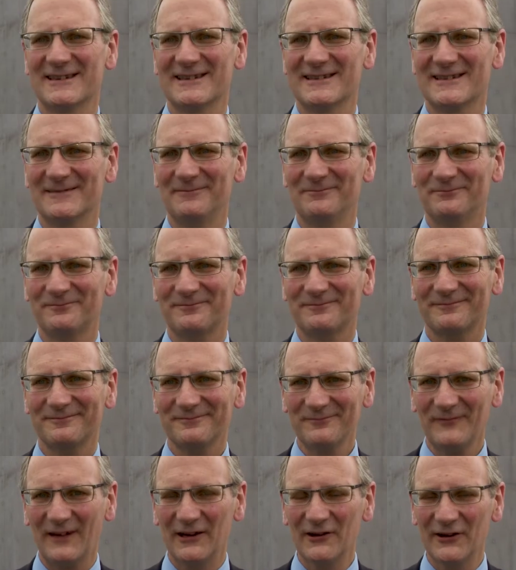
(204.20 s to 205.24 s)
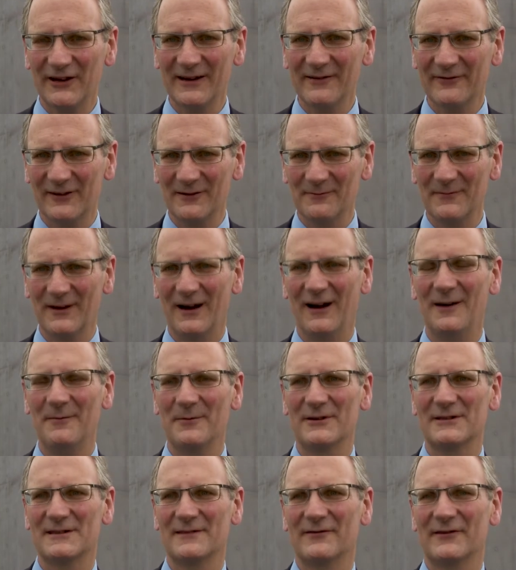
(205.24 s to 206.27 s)
is looking from our
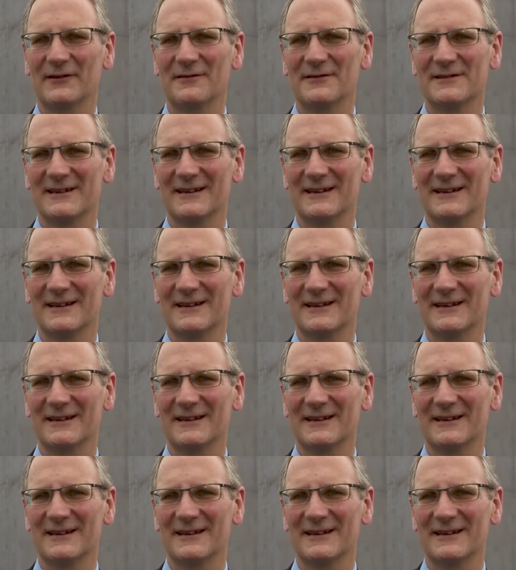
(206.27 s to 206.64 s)
point of view is